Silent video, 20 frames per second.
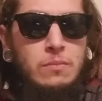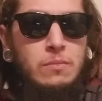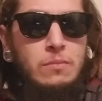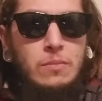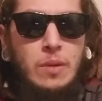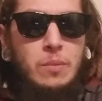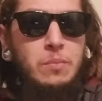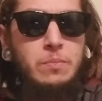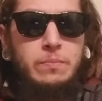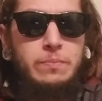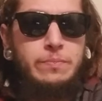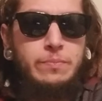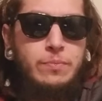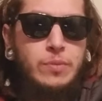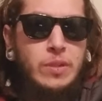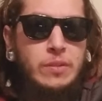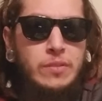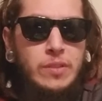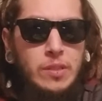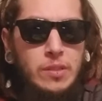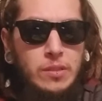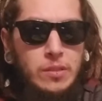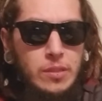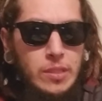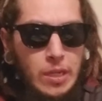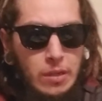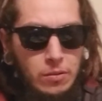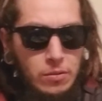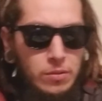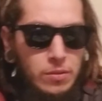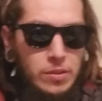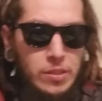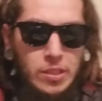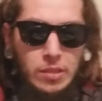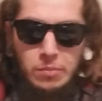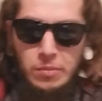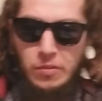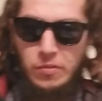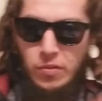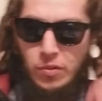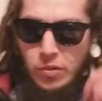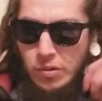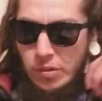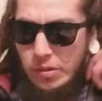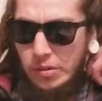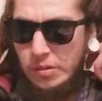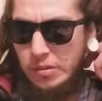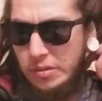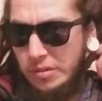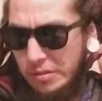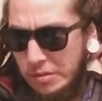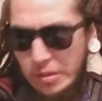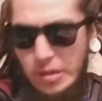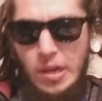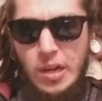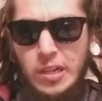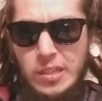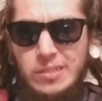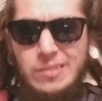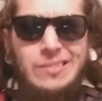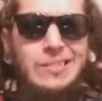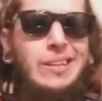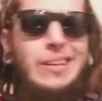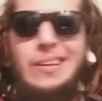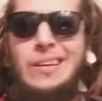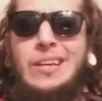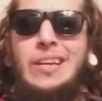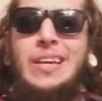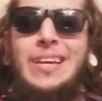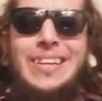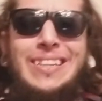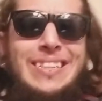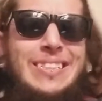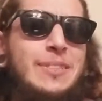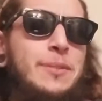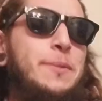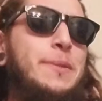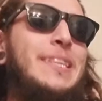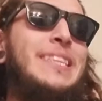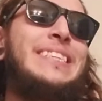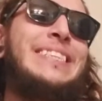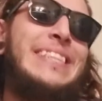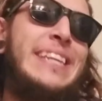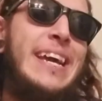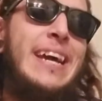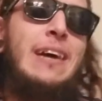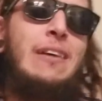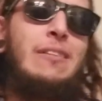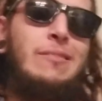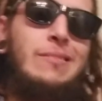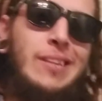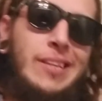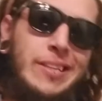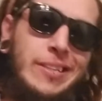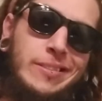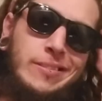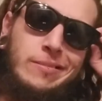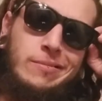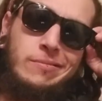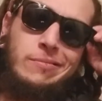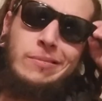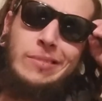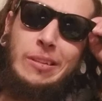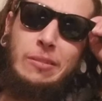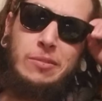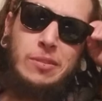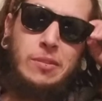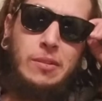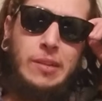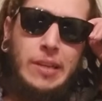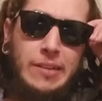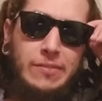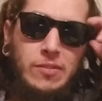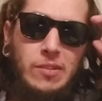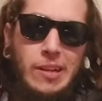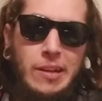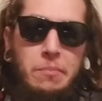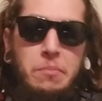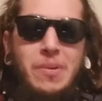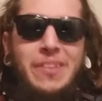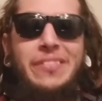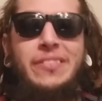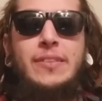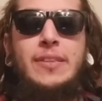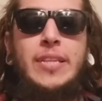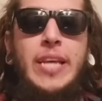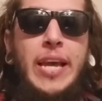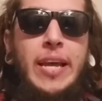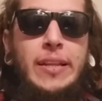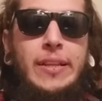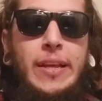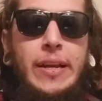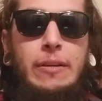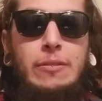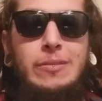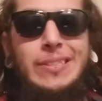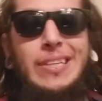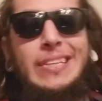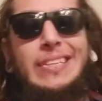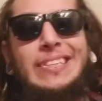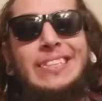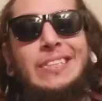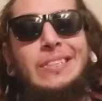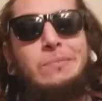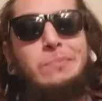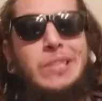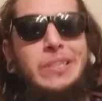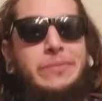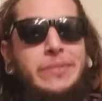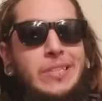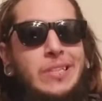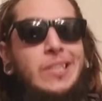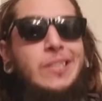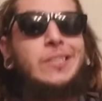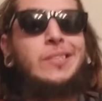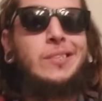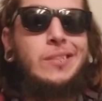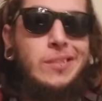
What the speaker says: my previous shower routine before locks. And it's only now, like, it was only after like month 10 that I was like, maybe I